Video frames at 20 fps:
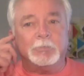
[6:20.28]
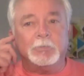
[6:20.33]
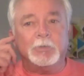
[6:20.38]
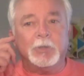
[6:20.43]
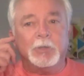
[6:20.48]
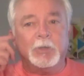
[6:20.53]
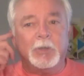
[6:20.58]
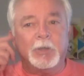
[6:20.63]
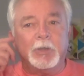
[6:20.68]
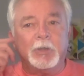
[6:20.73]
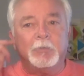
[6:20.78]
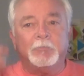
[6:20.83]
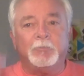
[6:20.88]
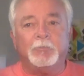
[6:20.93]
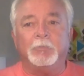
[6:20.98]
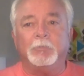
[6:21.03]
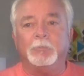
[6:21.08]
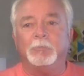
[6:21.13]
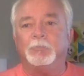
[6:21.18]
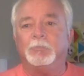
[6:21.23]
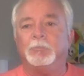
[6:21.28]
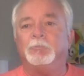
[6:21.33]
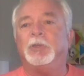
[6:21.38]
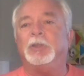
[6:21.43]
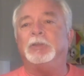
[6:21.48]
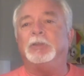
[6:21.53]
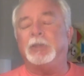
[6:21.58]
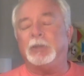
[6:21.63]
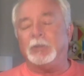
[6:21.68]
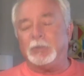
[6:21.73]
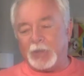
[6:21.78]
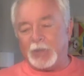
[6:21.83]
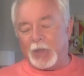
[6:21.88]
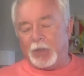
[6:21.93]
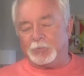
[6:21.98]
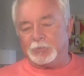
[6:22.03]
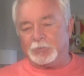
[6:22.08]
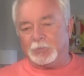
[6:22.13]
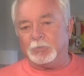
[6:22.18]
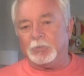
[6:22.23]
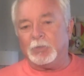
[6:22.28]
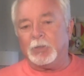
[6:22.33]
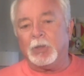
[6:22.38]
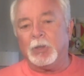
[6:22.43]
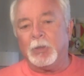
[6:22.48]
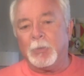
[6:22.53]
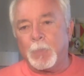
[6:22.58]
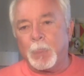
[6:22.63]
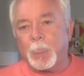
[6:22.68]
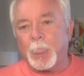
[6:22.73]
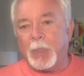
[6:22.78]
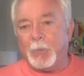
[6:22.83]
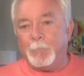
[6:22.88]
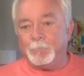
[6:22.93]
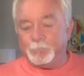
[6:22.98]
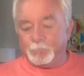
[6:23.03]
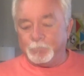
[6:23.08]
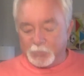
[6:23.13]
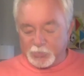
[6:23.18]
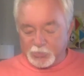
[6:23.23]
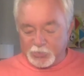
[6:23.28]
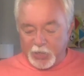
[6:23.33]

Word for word: Fifteen thousand. How much was your second award letter?